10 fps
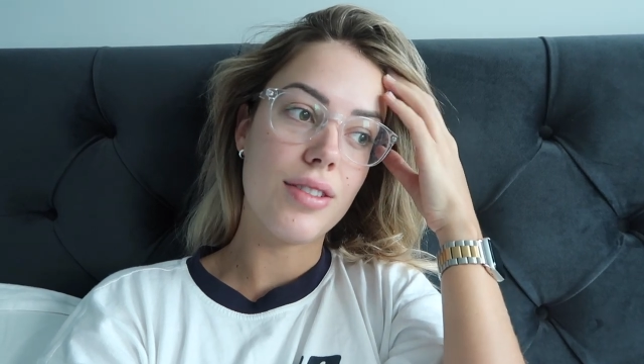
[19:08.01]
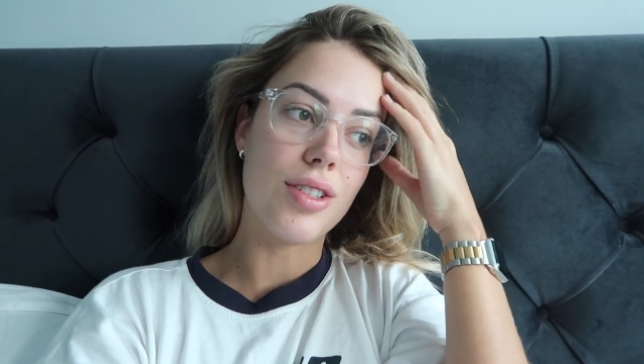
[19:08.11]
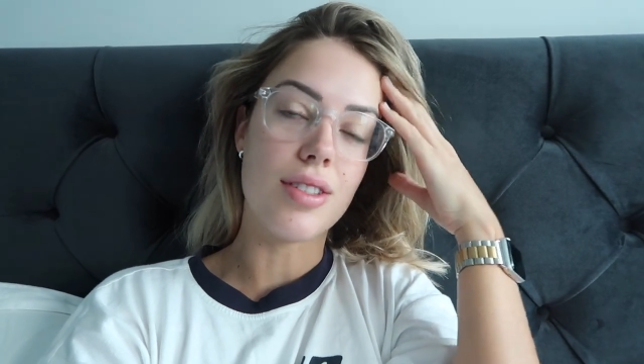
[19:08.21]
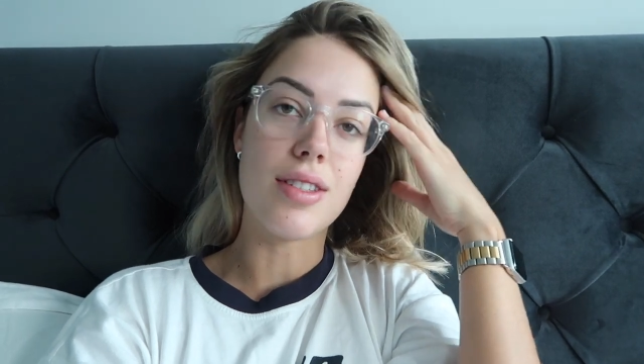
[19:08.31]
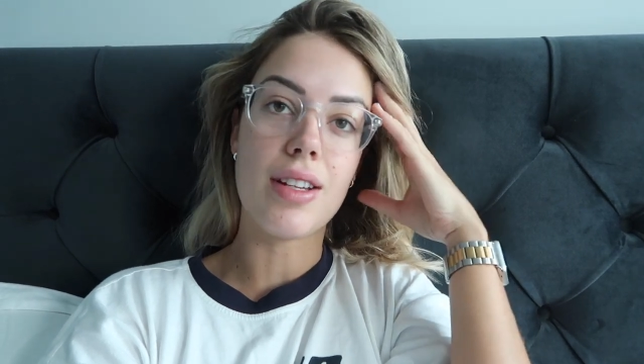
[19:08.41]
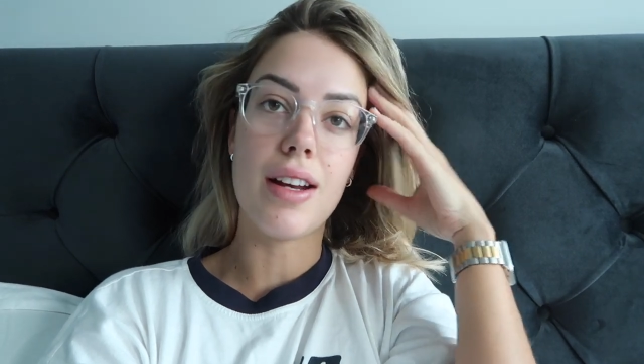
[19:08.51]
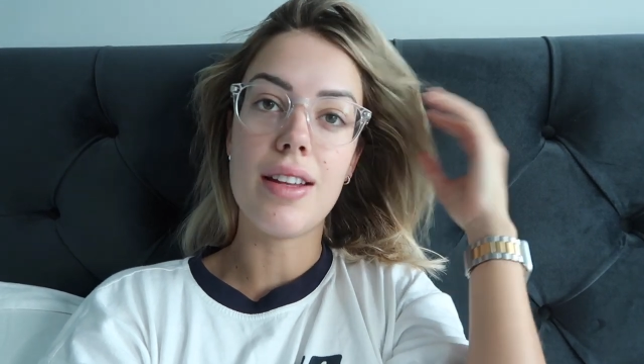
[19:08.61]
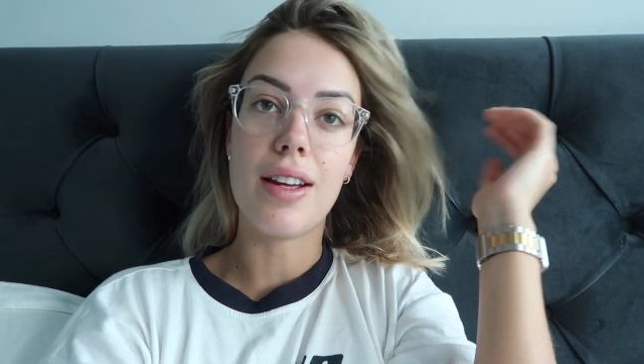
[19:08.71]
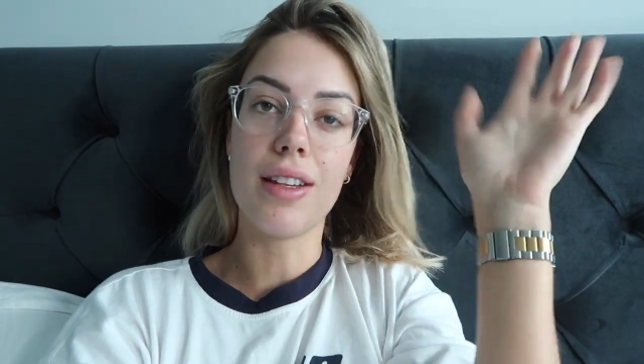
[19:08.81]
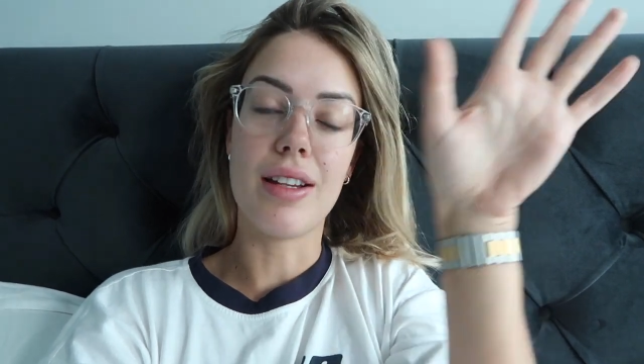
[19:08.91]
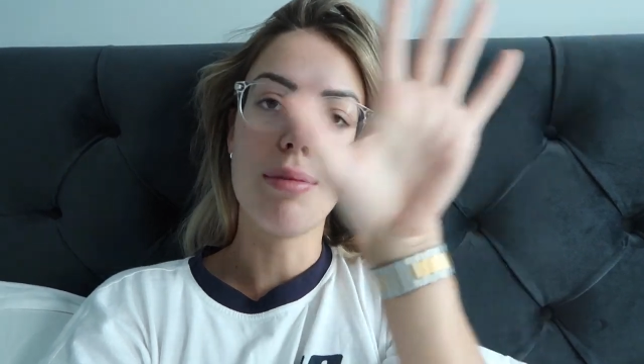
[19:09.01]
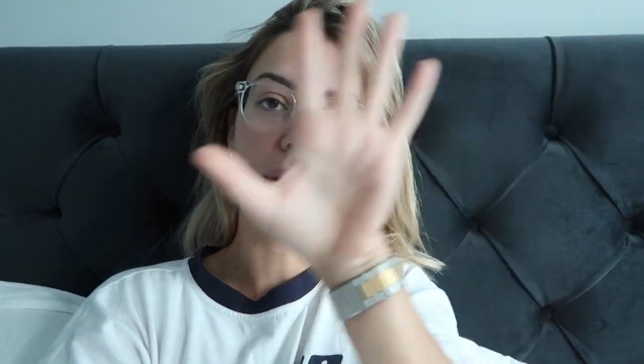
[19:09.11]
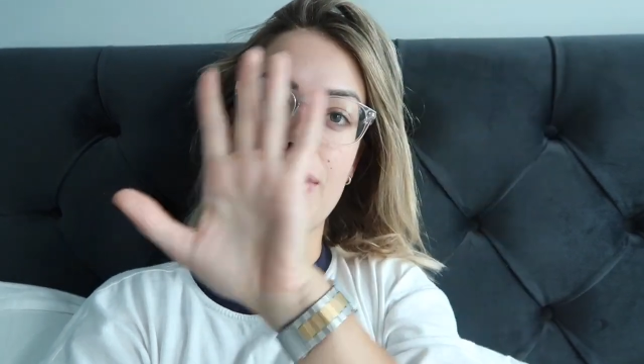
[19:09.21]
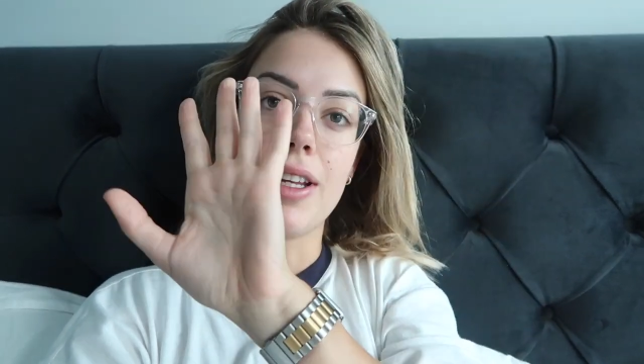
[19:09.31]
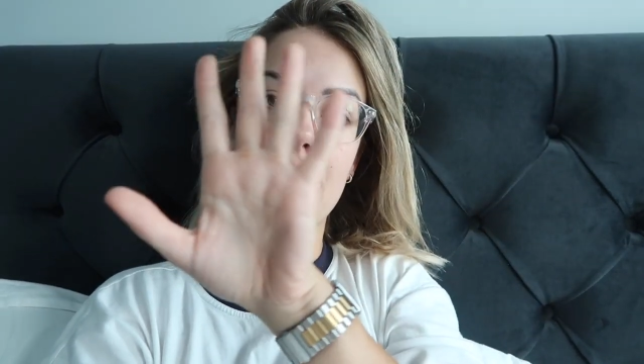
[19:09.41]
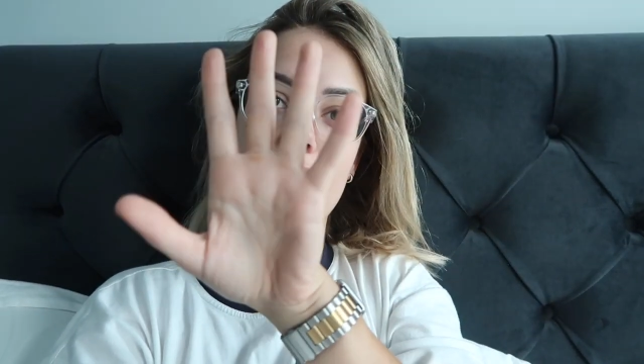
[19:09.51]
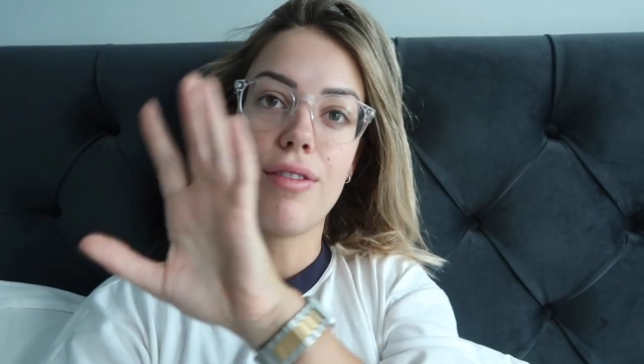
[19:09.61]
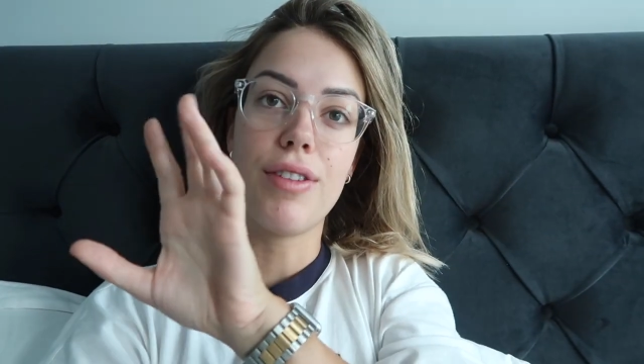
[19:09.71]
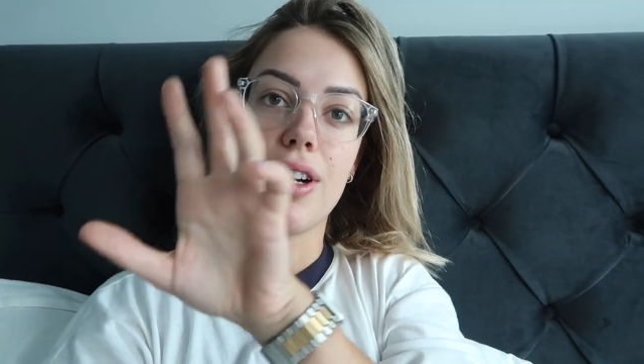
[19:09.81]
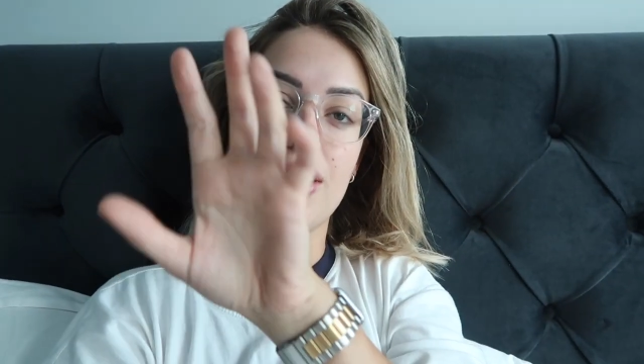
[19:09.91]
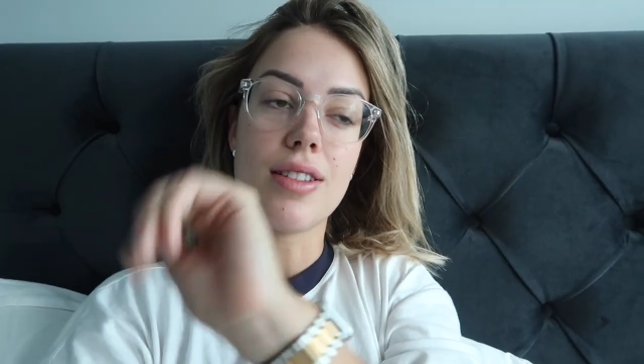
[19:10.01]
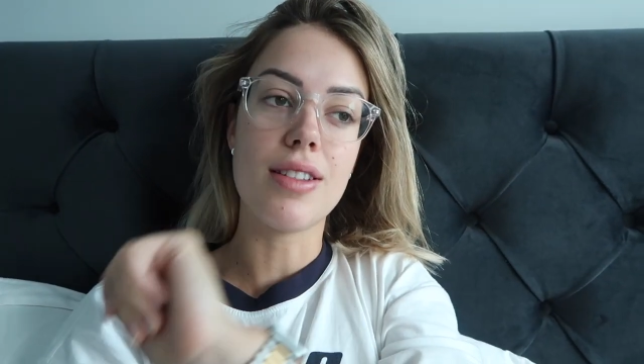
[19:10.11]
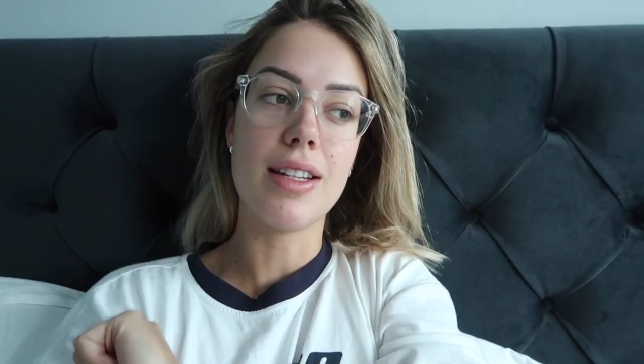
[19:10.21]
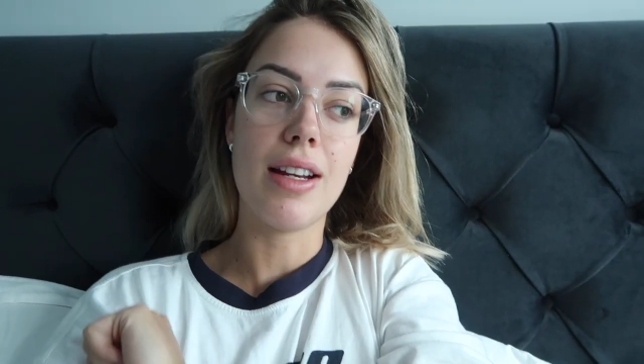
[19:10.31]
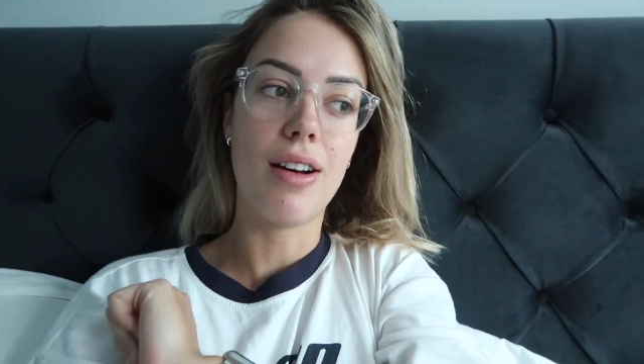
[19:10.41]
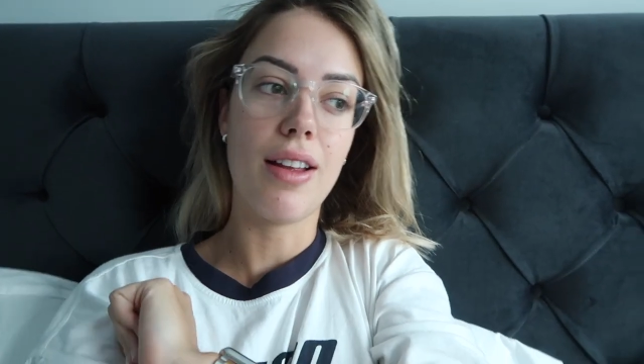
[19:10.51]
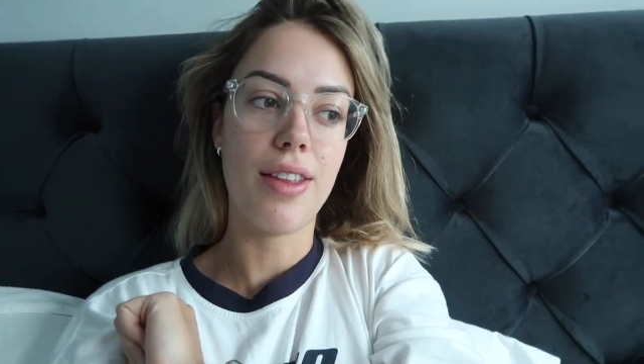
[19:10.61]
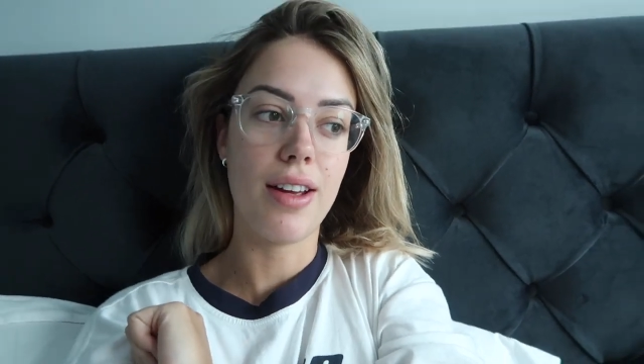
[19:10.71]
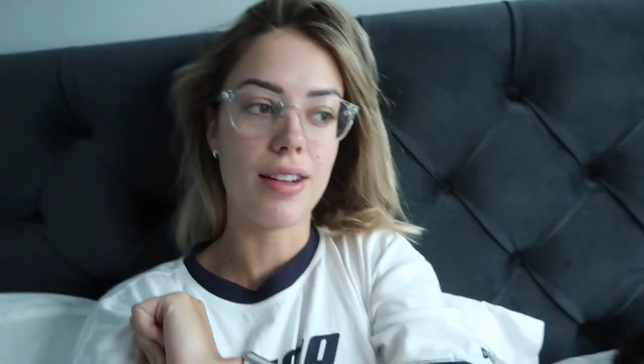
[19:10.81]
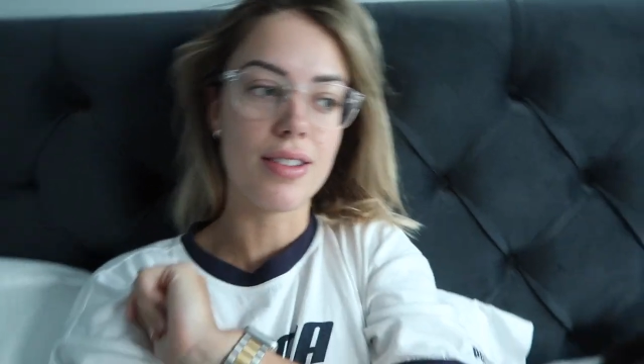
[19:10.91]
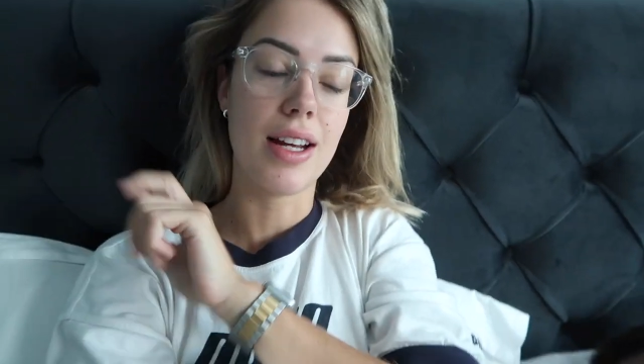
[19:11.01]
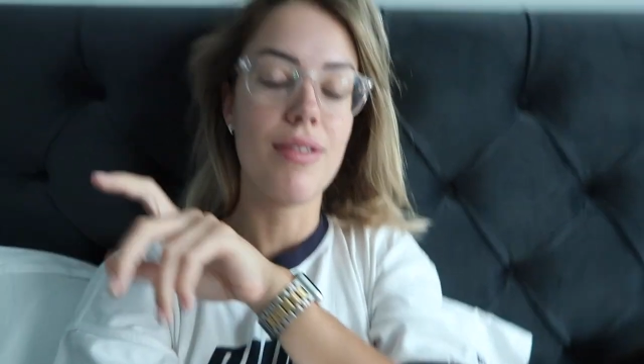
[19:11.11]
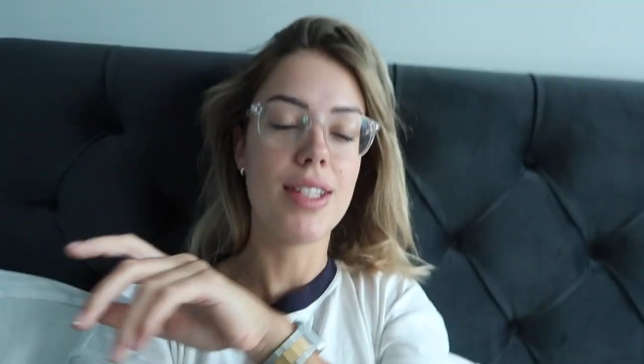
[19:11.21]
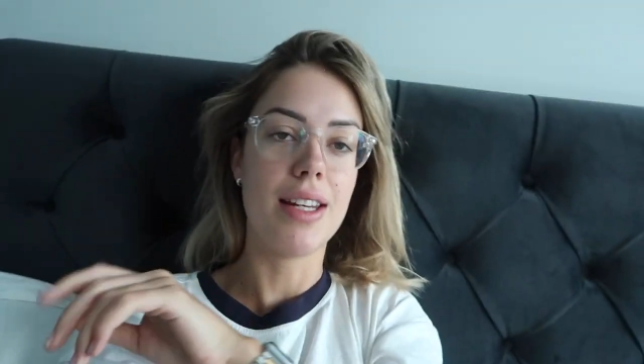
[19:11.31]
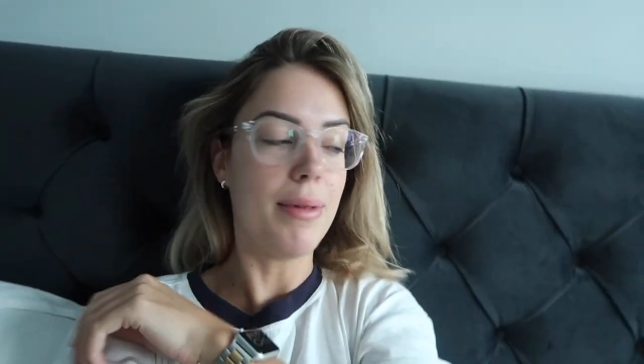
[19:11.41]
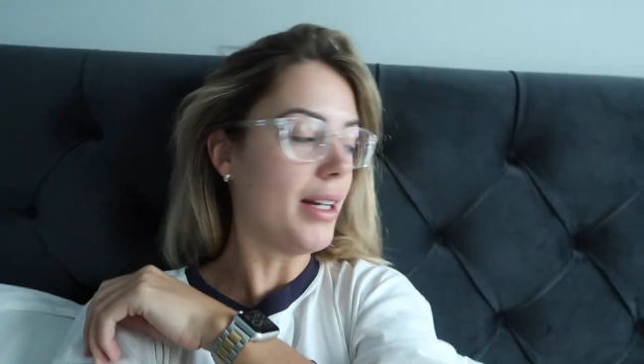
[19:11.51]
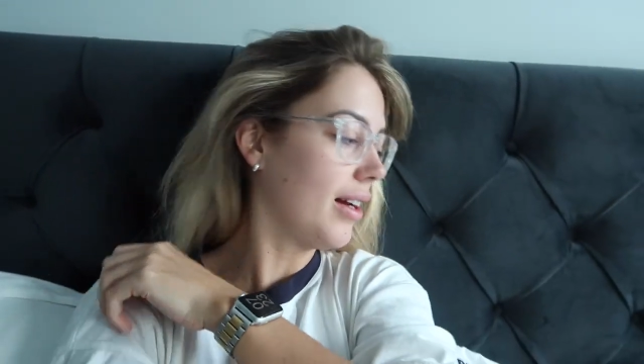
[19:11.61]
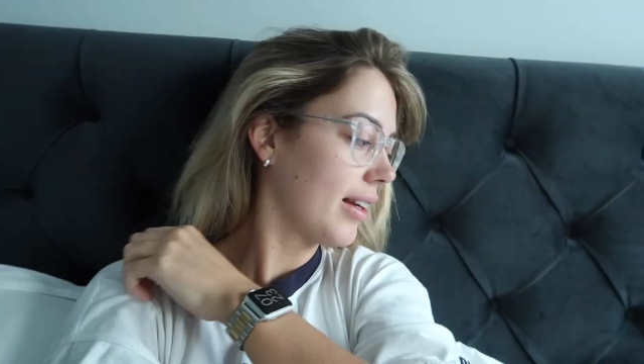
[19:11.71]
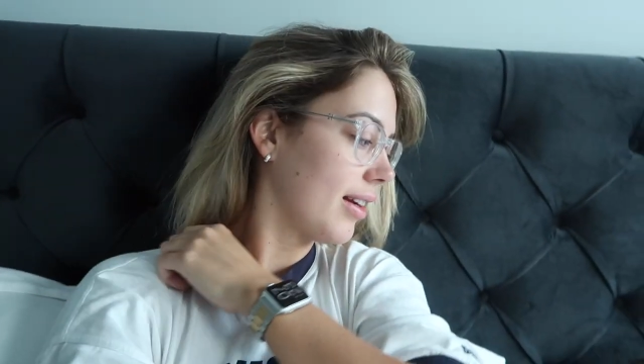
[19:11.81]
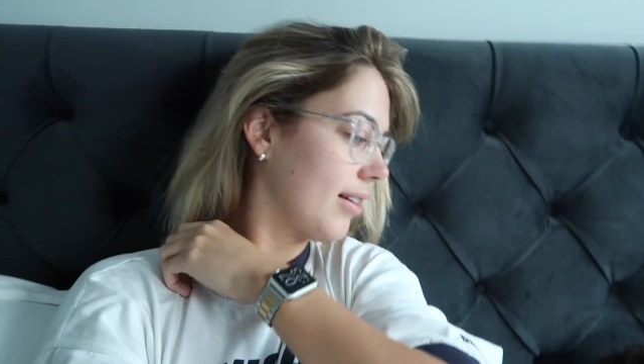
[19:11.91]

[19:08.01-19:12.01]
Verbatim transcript: just decided that I think it'd be really cute for you guys to see Arthur because I haven't seen him in like,